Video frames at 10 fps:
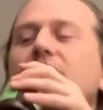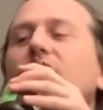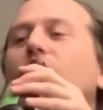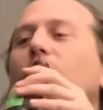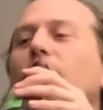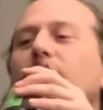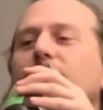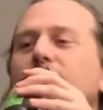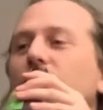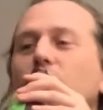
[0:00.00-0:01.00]
I know.
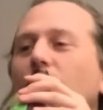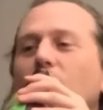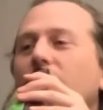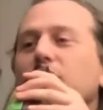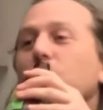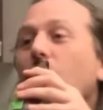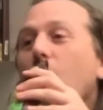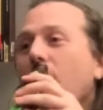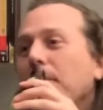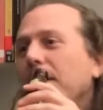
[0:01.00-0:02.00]
You don't
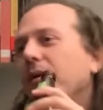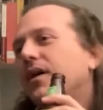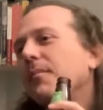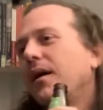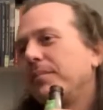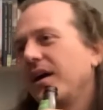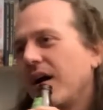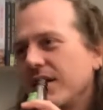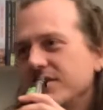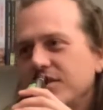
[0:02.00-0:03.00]
want my book. Come on, be
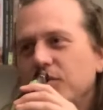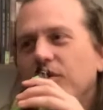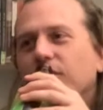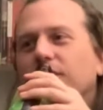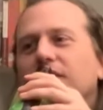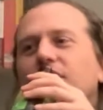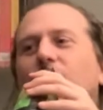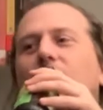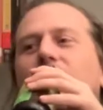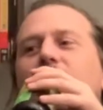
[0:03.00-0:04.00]
honest. You don't want